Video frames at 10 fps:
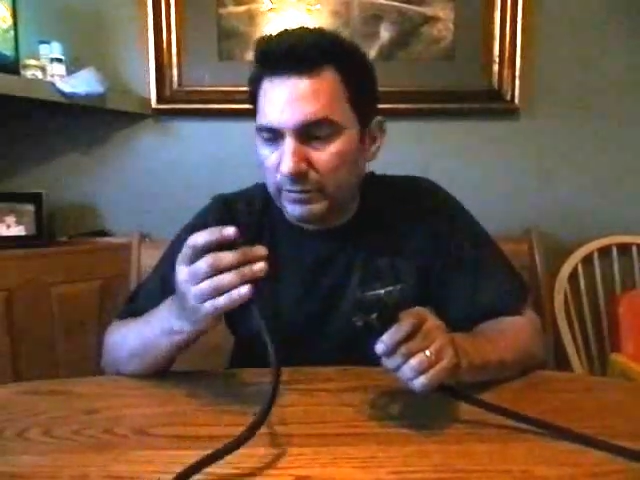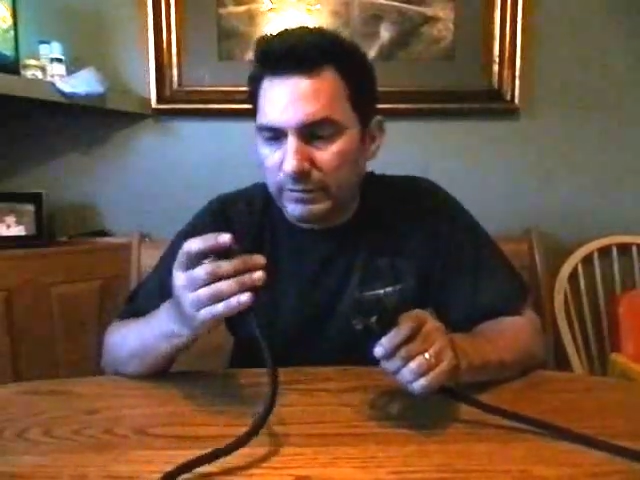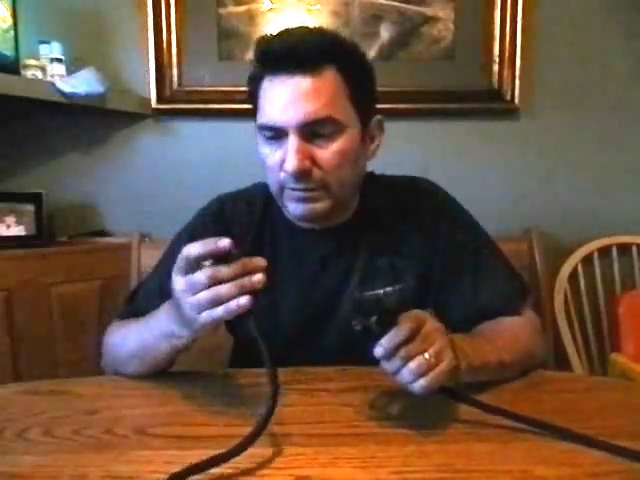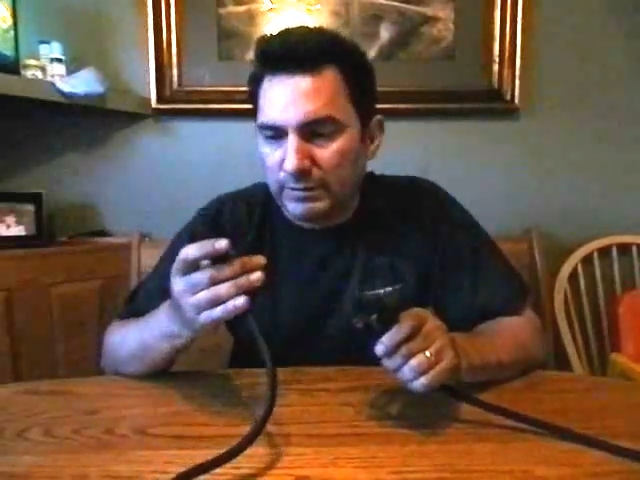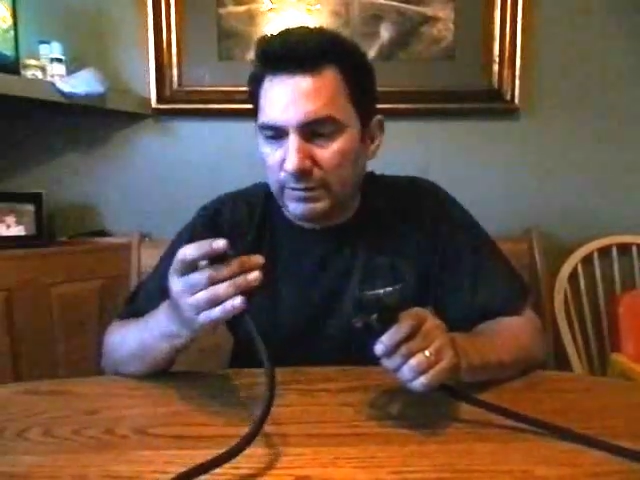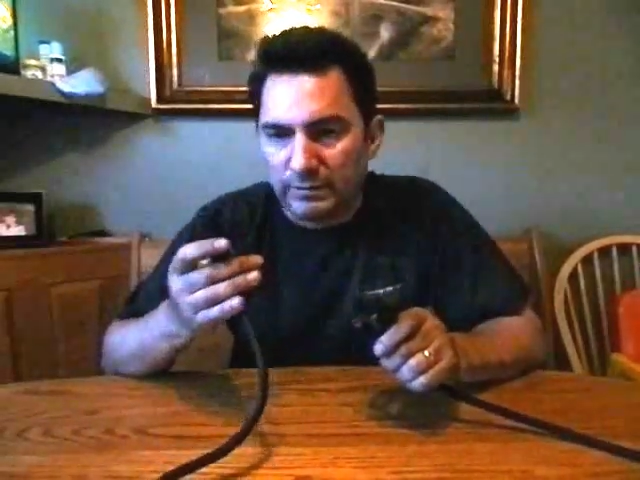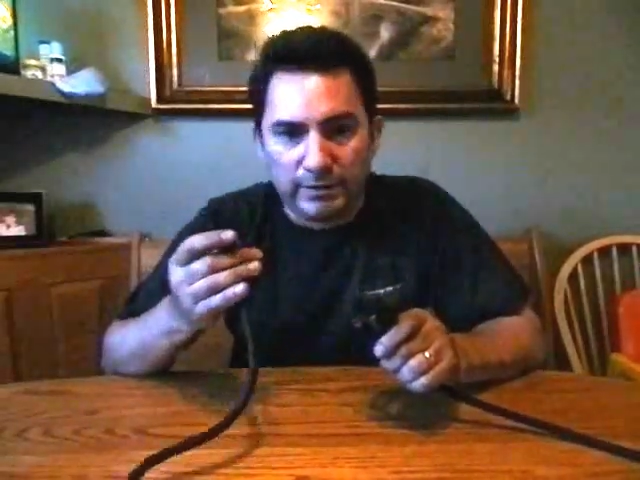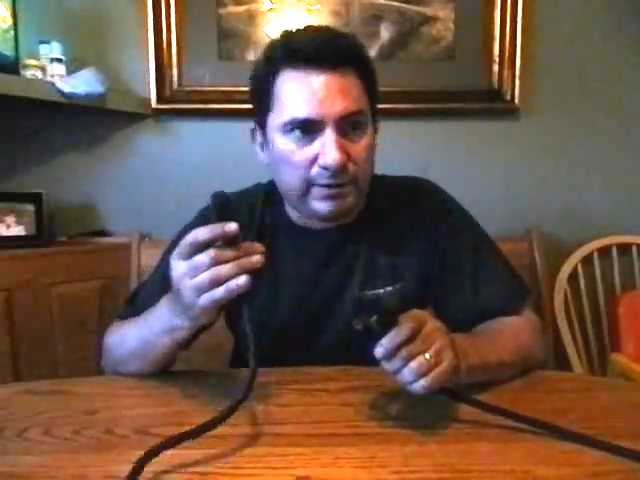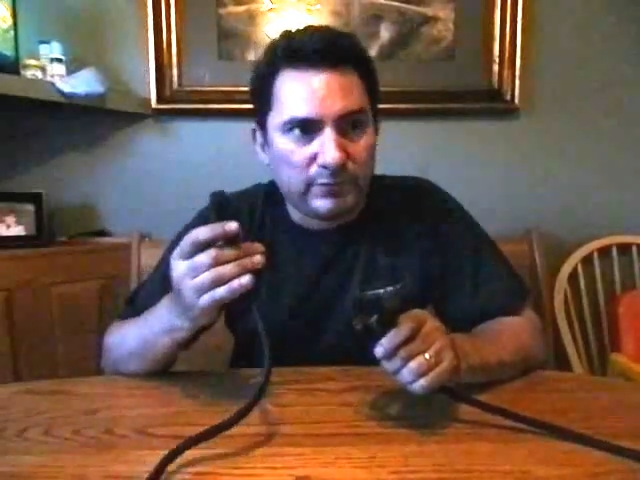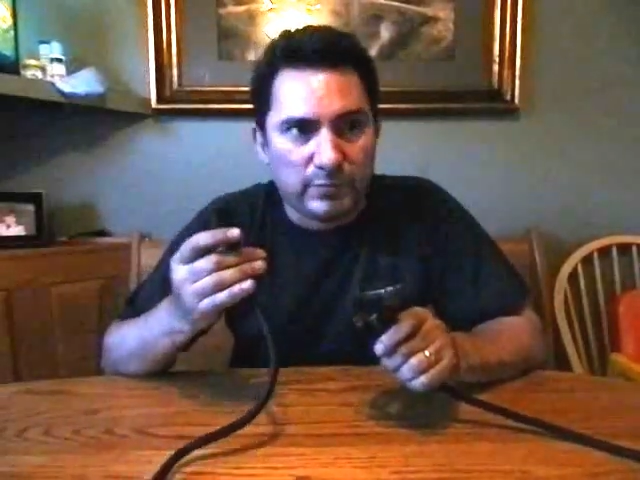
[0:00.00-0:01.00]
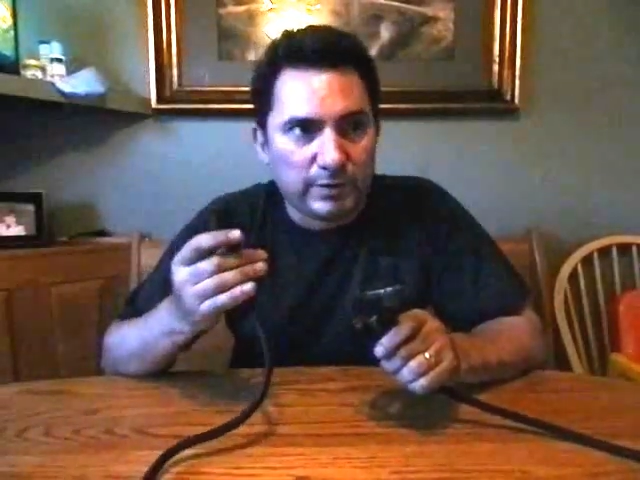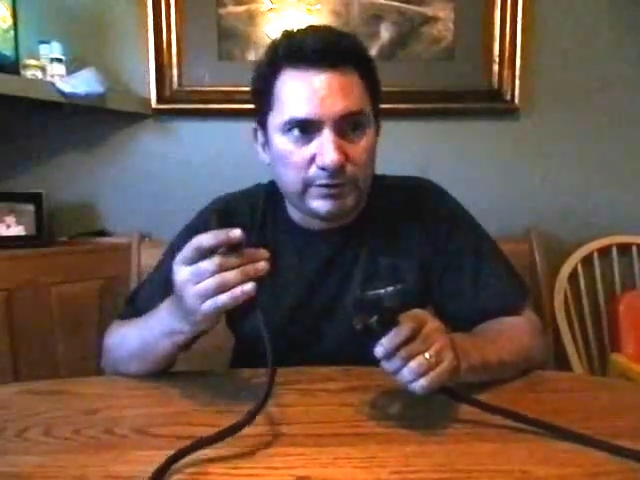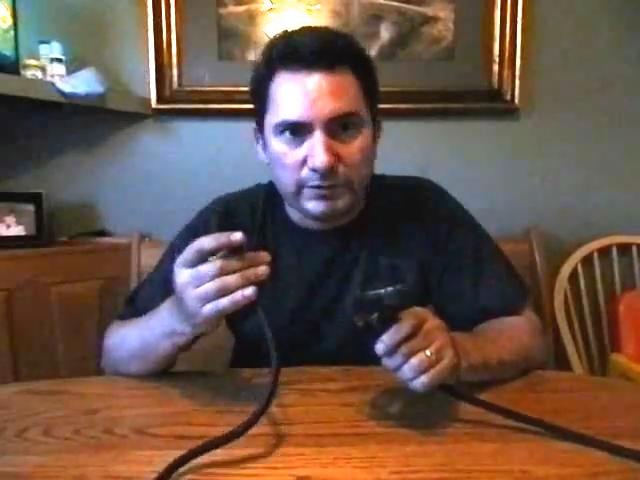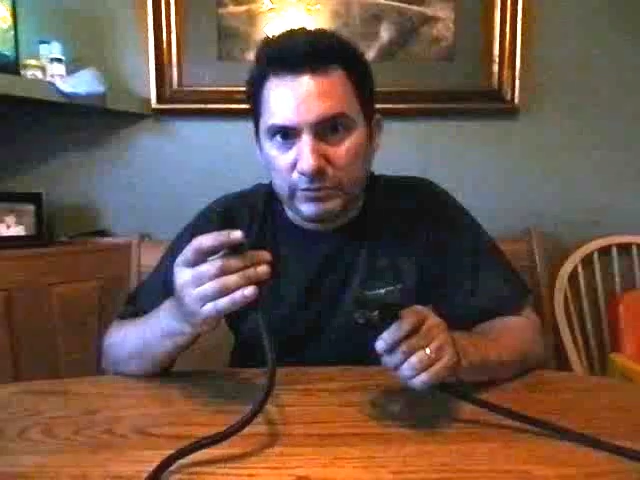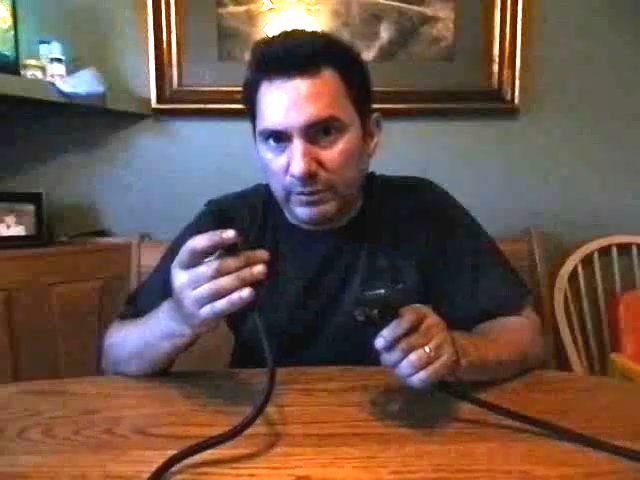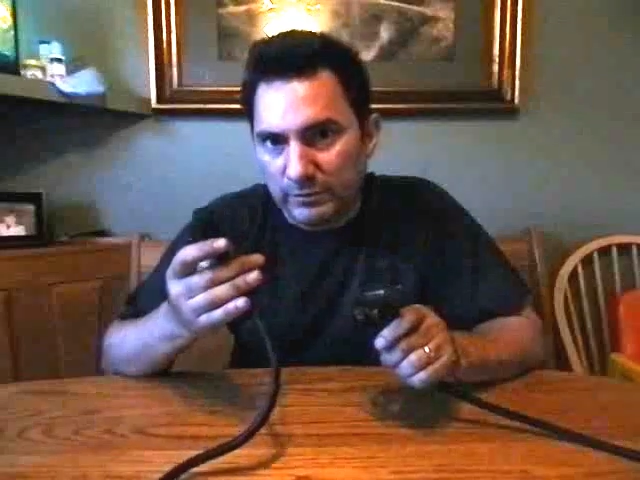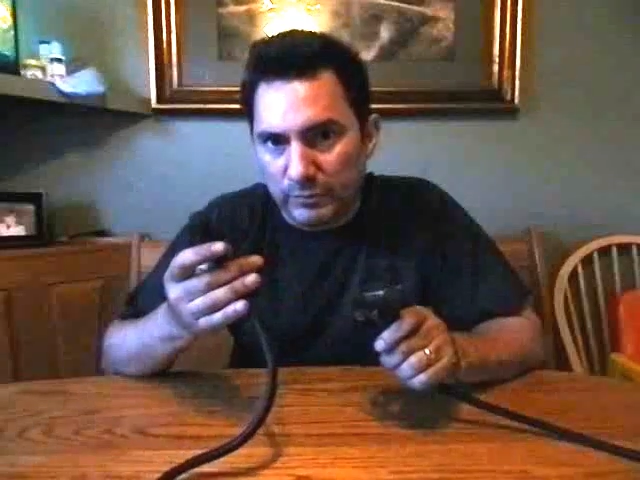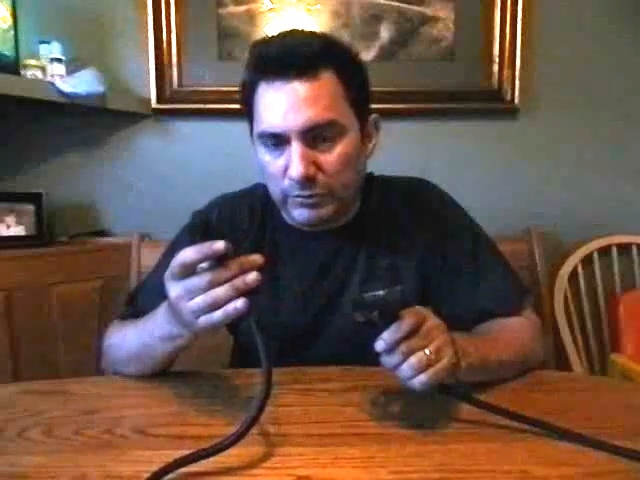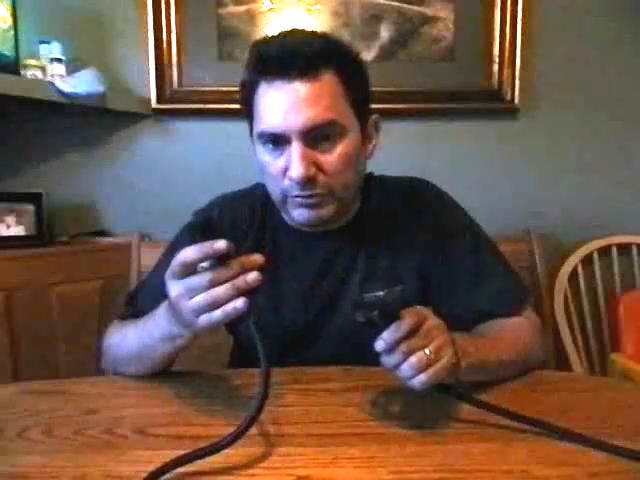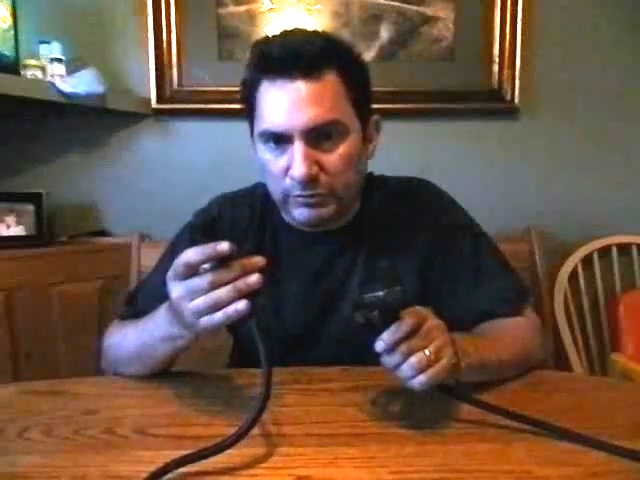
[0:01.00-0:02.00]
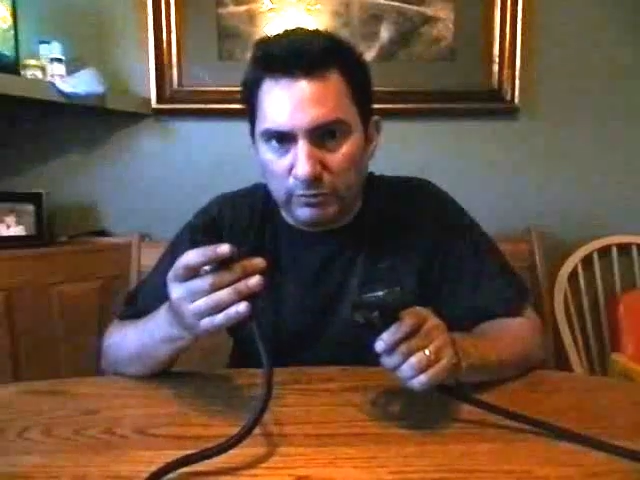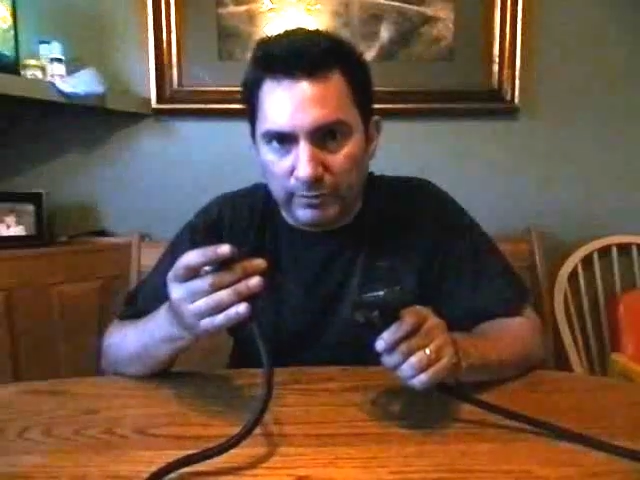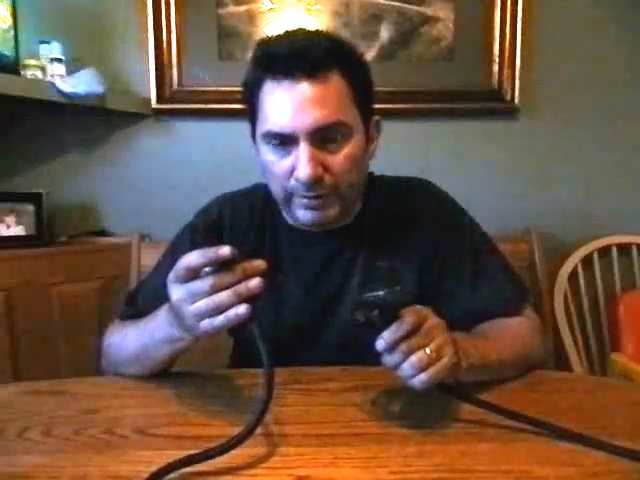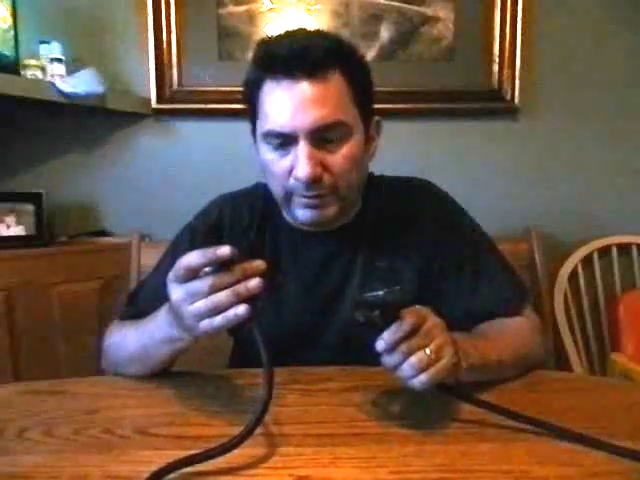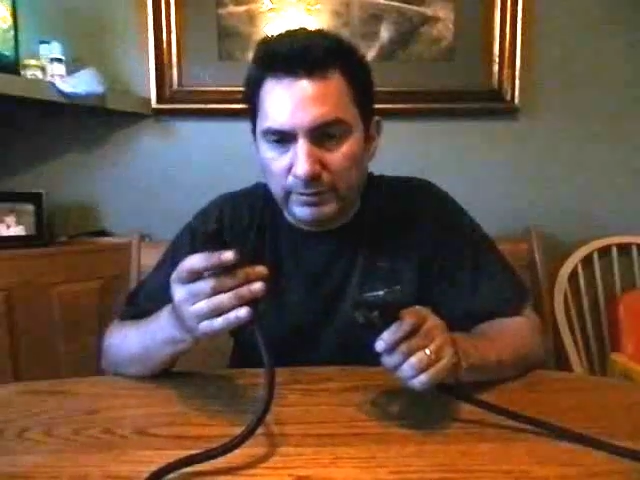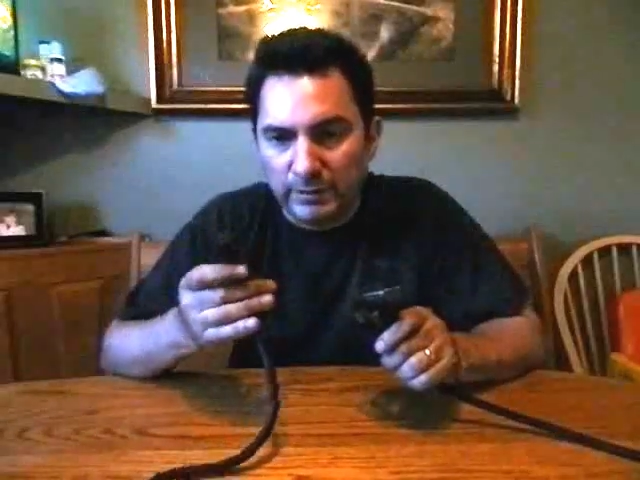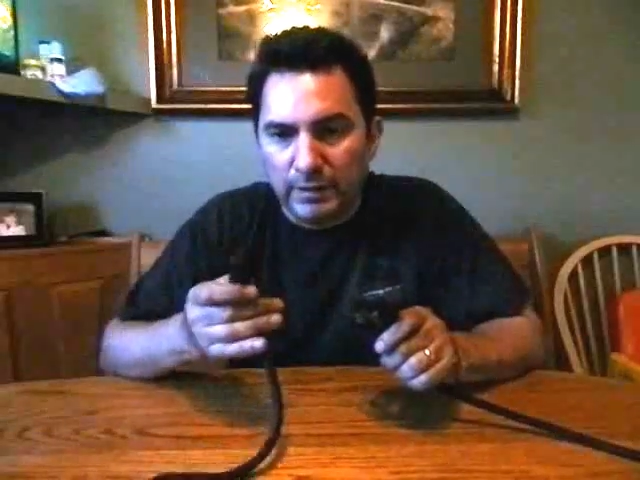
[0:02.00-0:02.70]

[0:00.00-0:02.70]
This is an aftermarket sensor that was purchased through O'Reilly's.